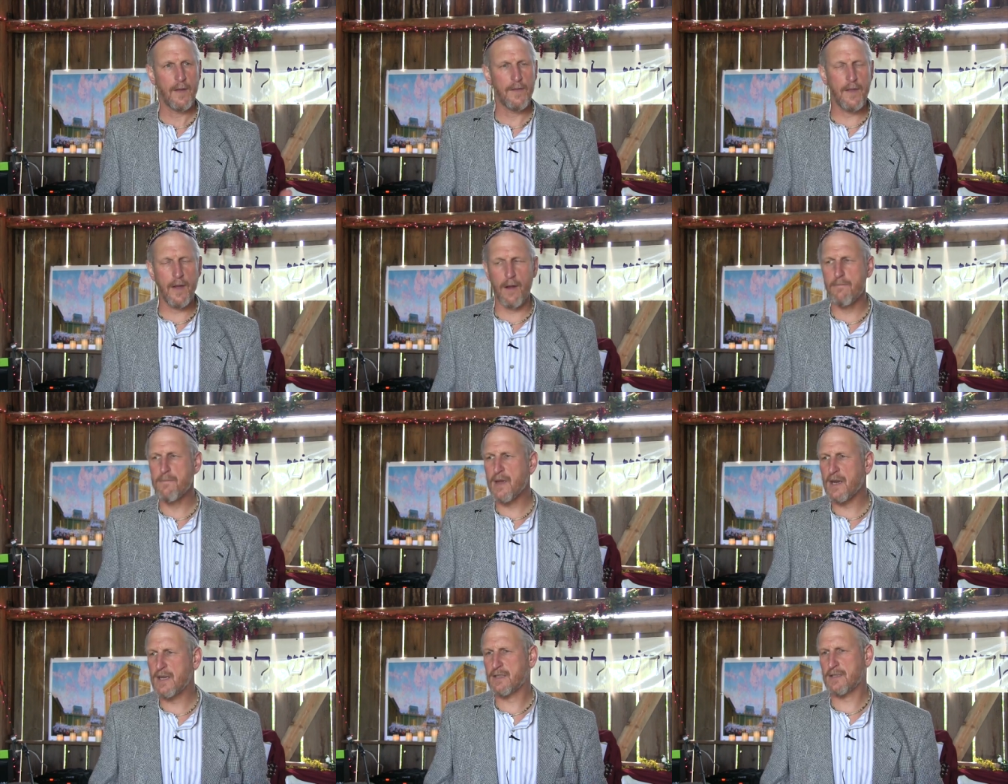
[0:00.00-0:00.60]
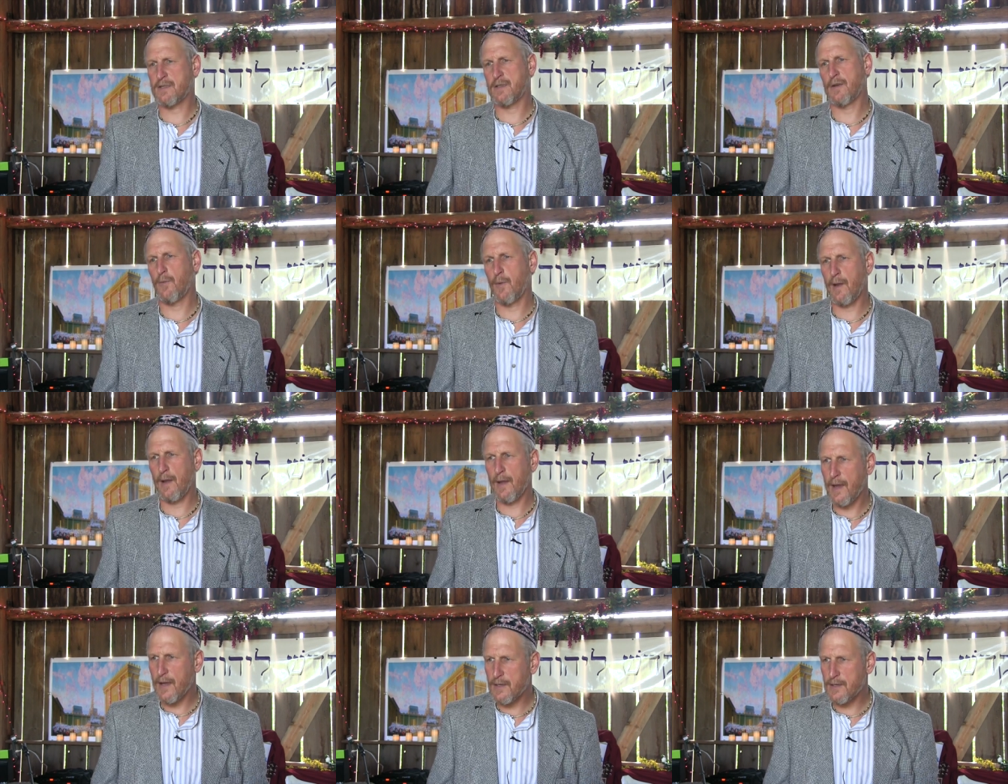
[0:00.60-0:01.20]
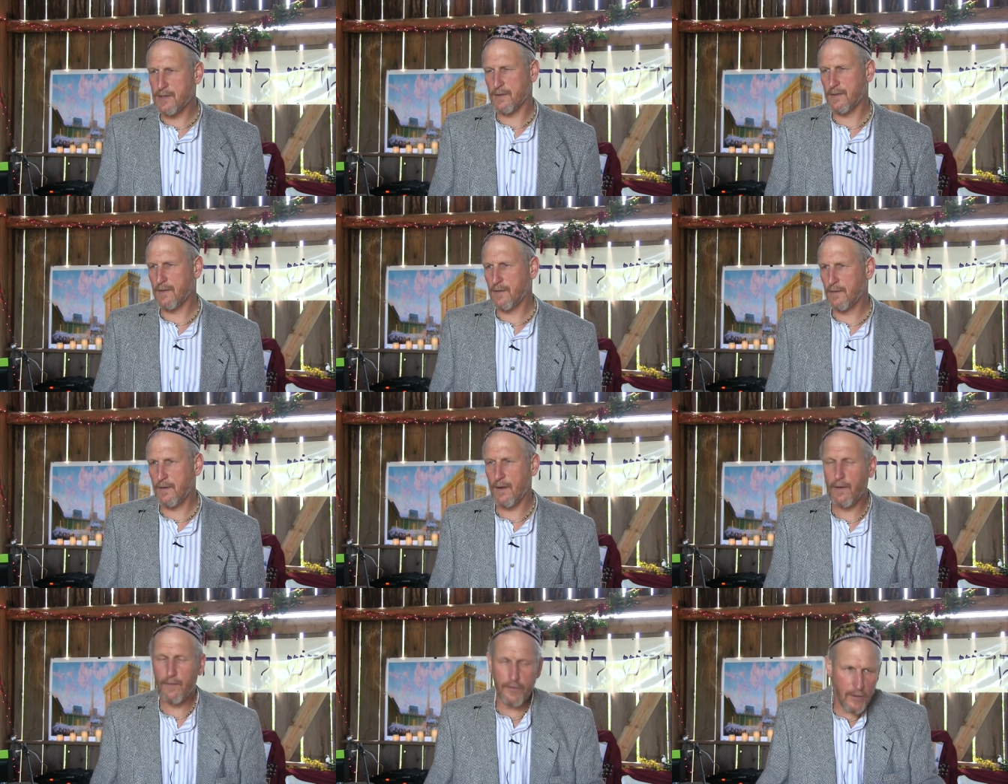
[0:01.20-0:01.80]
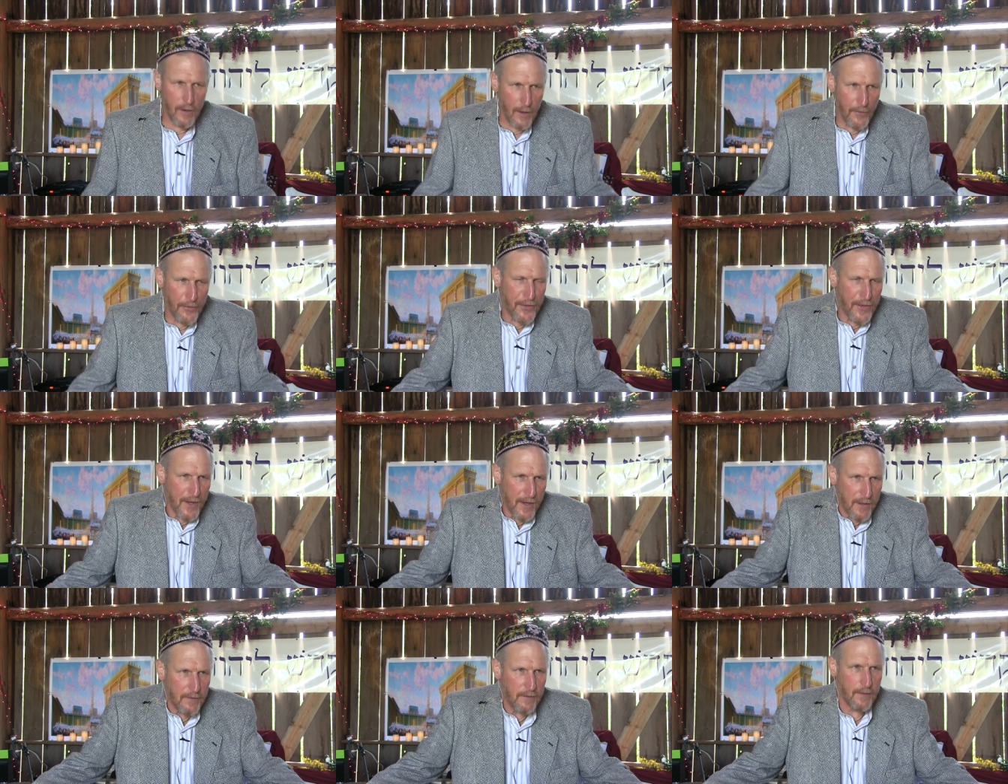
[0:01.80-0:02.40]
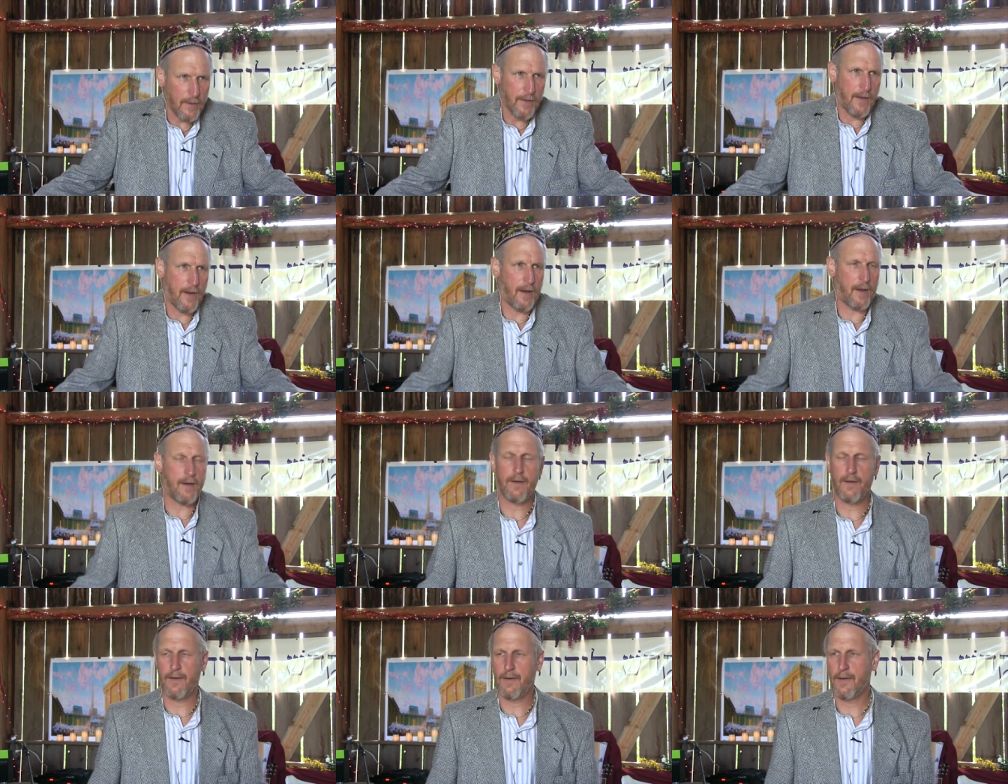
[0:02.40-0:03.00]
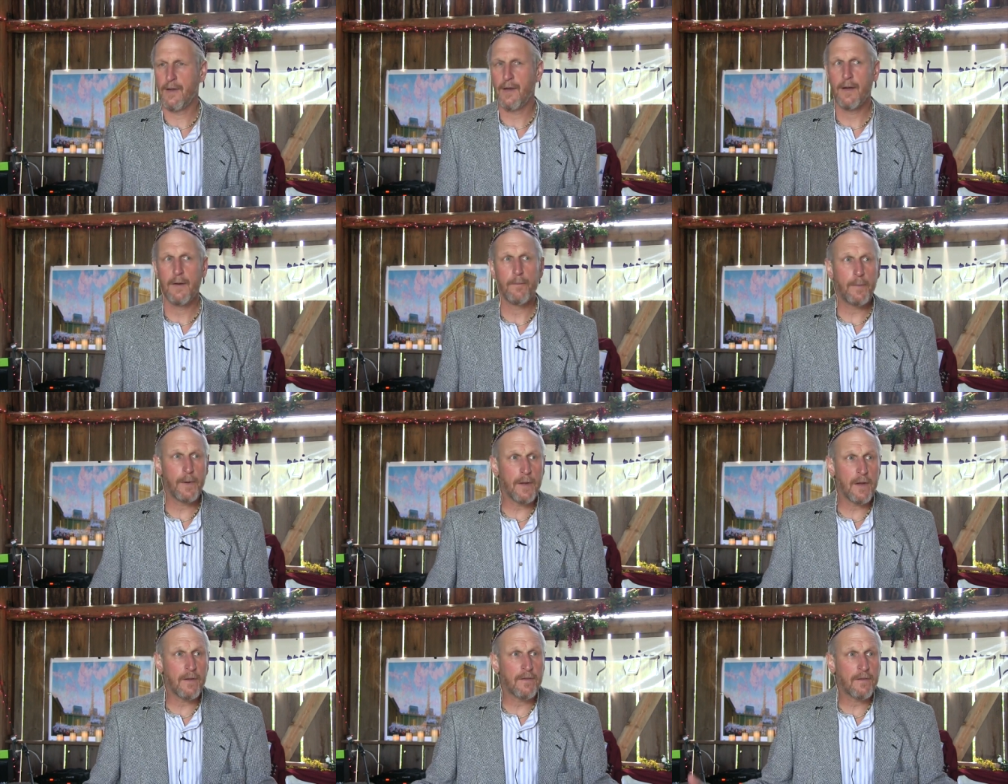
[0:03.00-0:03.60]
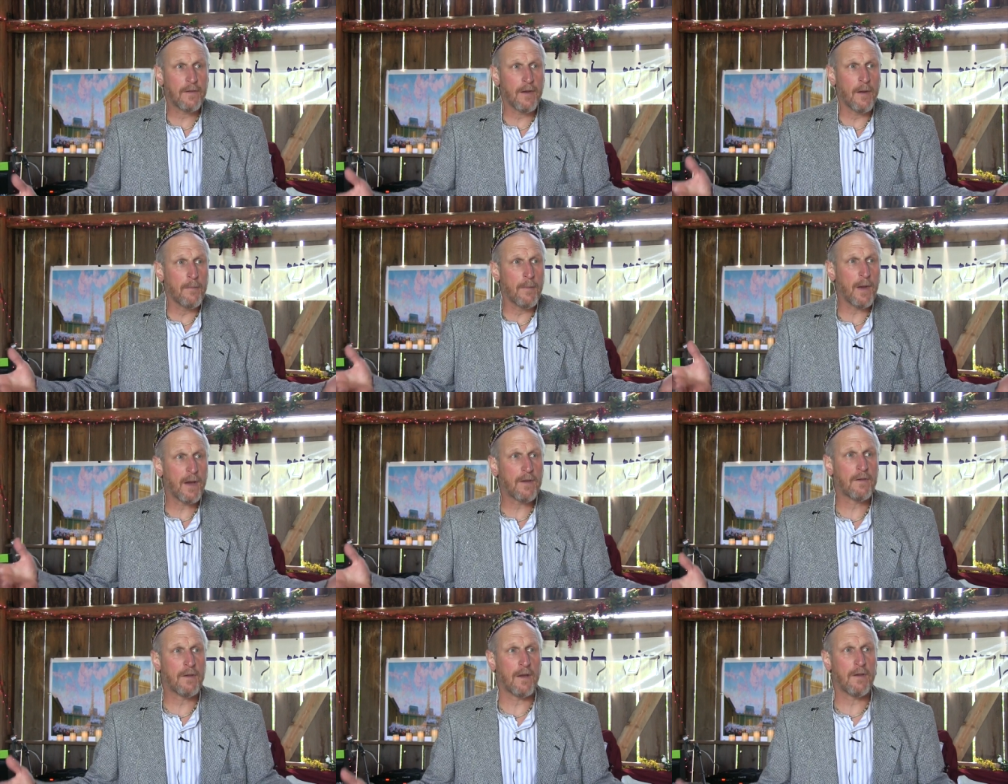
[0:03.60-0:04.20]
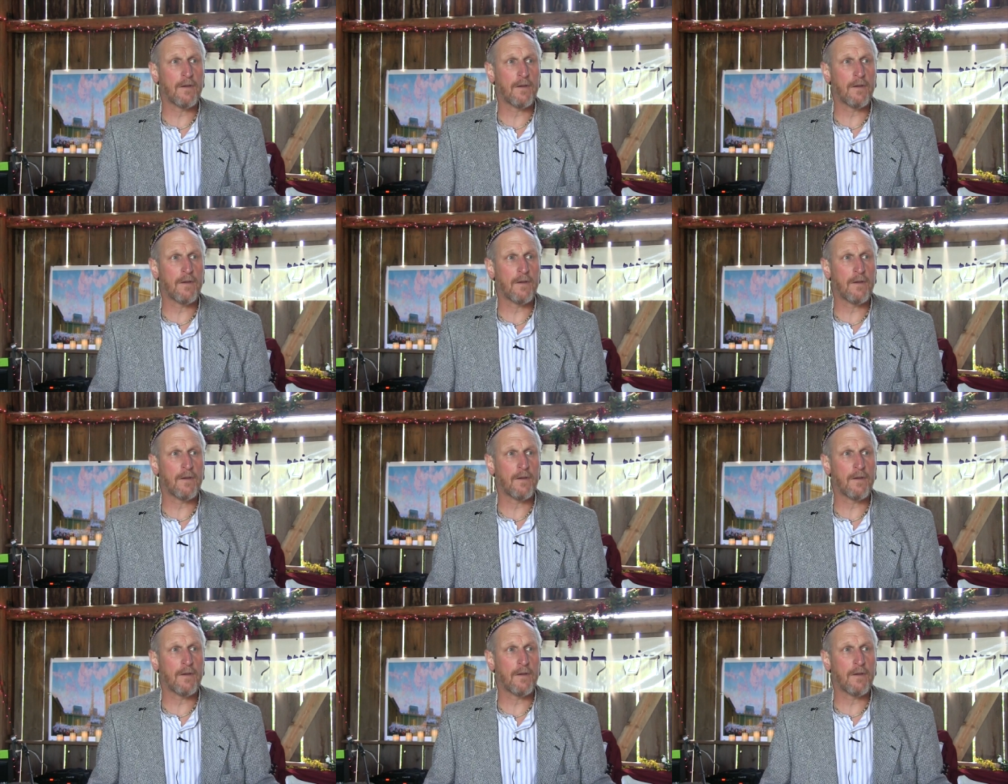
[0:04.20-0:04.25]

They're mixture religions. There's good things in there, but it's they're mixed.